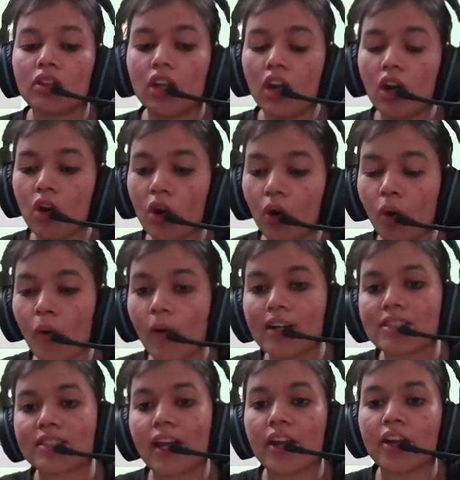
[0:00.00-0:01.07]
Okay, so
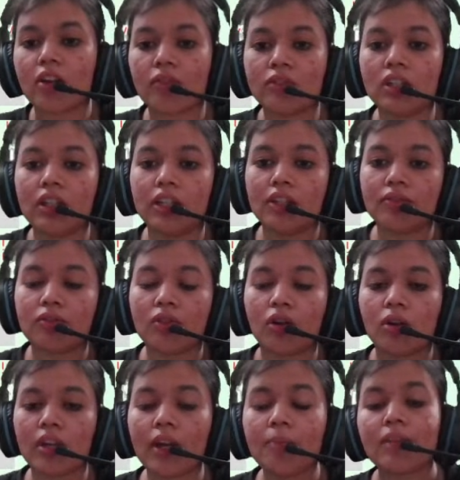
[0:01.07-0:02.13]
what happens
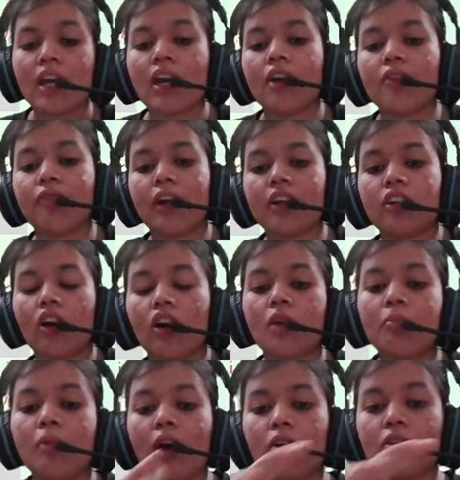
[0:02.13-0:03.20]
during
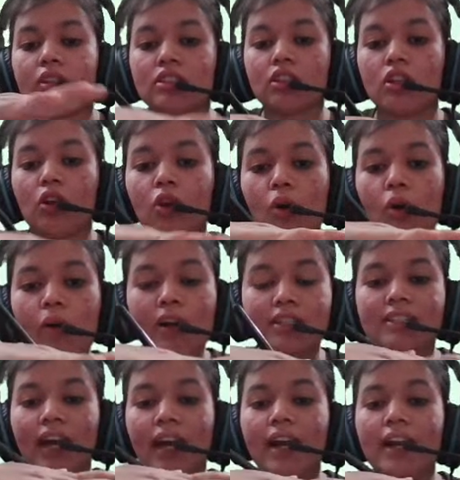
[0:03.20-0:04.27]
photosynthesis? Let's see what is
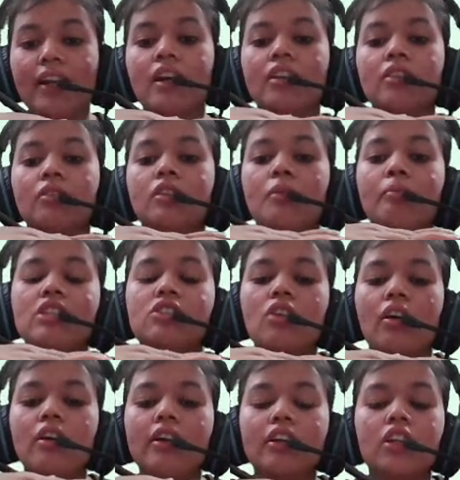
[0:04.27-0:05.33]
the reaction that
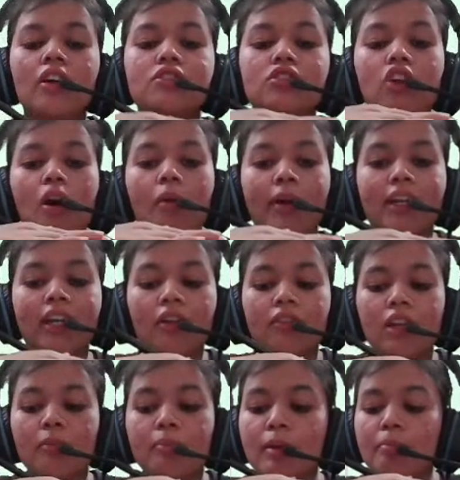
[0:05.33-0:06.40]
we get during
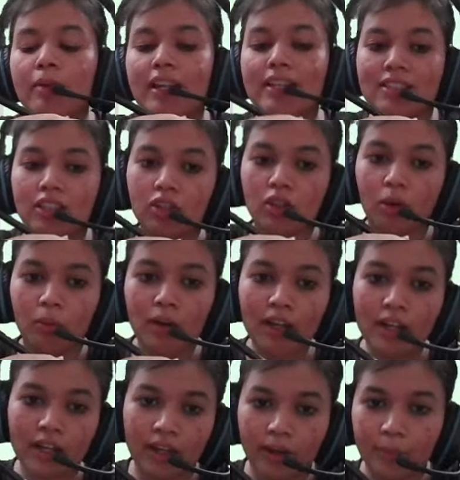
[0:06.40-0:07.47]
photosynthesis.
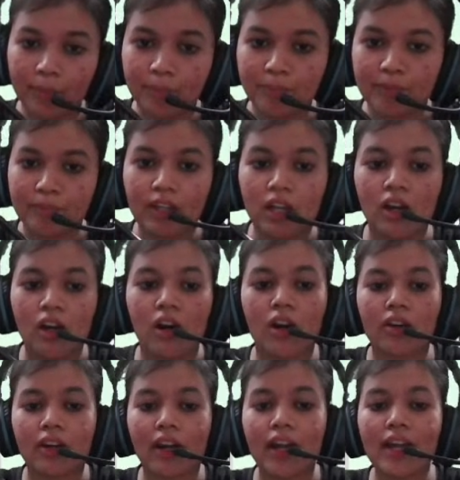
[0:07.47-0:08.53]
So carbon
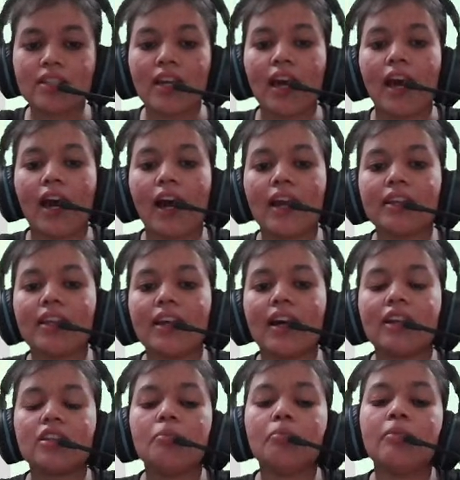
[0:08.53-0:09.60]
dioxide, which the
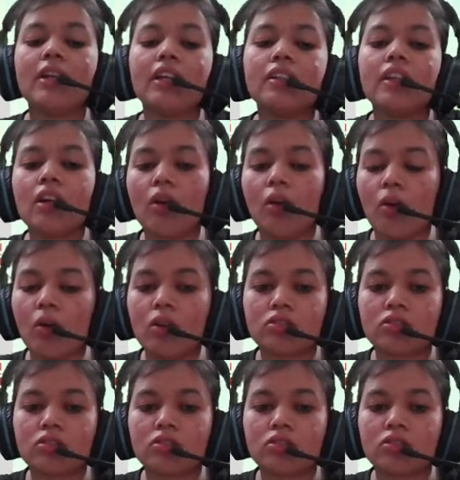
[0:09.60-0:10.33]
plants take from